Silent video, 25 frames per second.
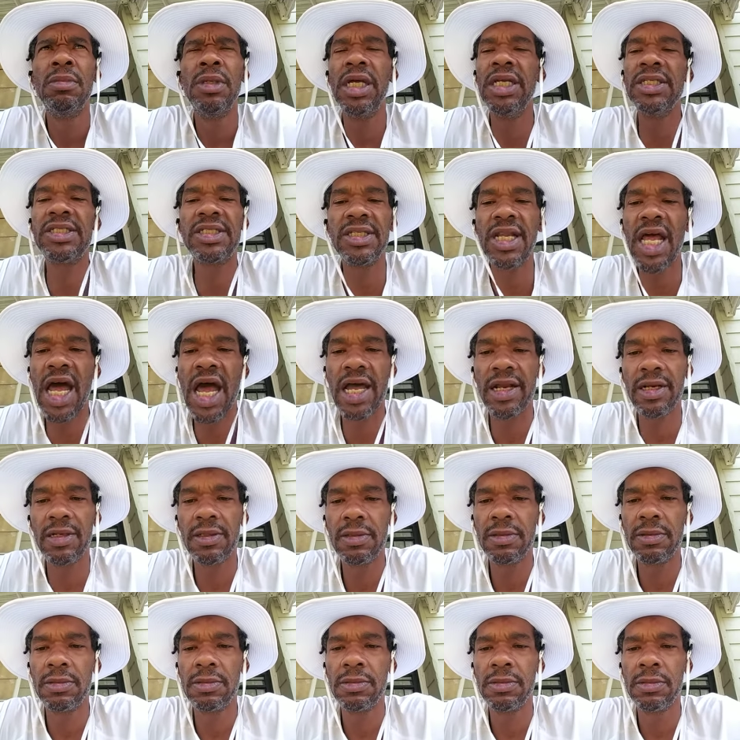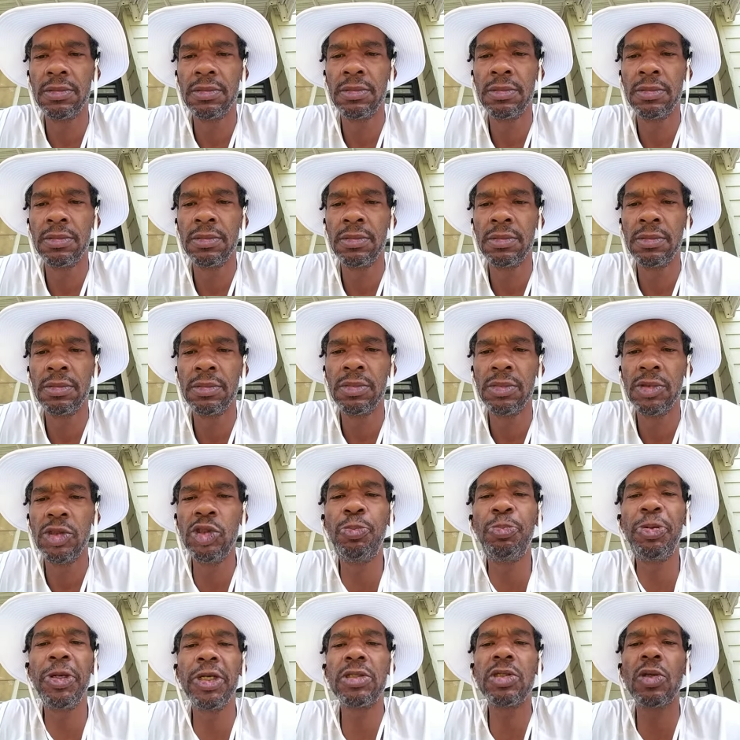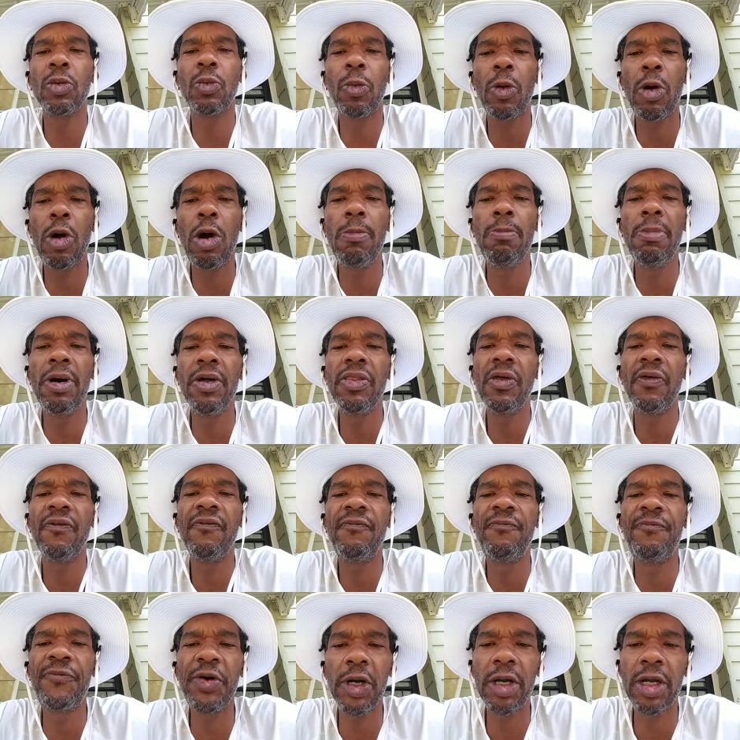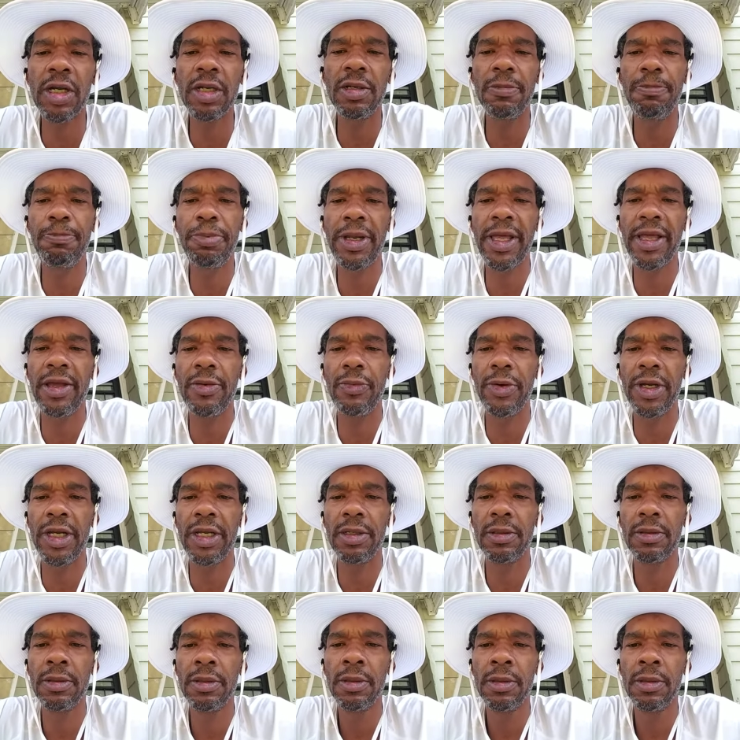It's not. You picked the wrong motherfucker to play with.